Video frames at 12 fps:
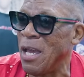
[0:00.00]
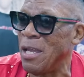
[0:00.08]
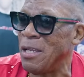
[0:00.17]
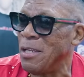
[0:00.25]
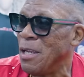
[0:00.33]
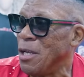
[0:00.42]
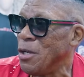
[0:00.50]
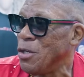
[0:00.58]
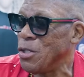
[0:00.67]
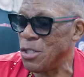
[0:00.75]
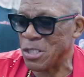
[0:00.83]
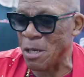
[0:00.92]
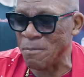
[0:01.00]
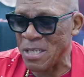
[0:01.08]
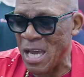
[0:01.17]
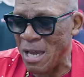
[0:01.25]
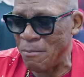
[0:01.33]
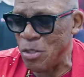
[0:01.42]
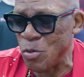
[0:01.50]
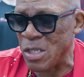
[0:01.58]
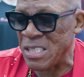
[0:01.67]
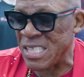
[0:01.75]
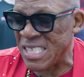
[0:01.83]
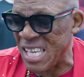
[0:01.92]
And sometimes you
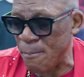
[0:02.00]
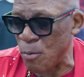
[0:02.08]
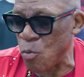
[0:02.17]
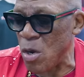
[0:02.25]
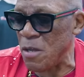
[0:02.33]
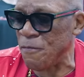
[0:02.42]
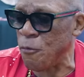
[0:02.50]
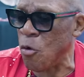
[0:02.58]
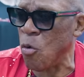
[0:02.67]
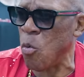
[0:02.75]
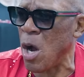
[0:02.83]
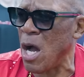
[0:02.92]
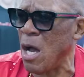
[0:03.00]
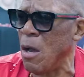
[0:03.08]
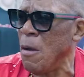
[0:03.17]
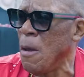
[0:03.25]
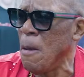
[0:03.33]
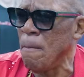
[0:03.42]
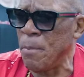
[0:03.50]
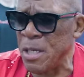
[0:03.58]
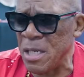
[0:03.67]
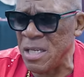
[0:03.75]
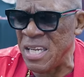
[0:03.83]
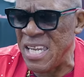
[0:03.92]
can separate for a while,
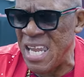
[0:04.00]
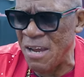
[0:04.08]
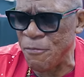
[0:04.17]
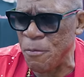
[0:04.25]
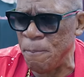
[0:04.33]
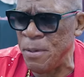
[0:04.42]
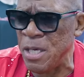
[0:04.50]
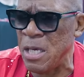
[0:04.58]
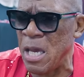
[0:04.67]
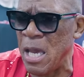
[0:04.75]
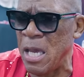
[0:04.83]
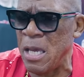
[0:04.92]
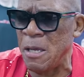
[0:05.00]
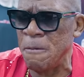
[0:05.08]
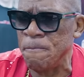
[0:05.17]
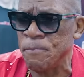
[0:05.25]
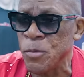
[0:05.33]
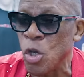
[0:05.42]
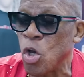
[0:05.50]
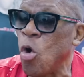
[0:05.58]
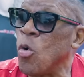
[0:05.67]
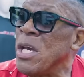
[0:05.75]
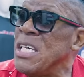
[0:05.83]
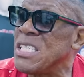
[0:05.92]
but it'll never be a
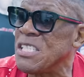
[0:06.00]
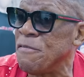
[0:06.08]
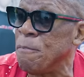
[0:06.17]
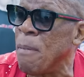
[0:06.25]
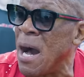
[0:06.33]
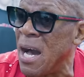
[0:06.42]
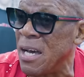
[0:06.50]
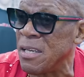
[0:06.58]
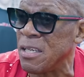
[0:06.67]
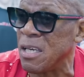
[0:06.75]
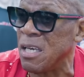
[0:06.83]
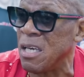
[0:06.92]
cohesive bond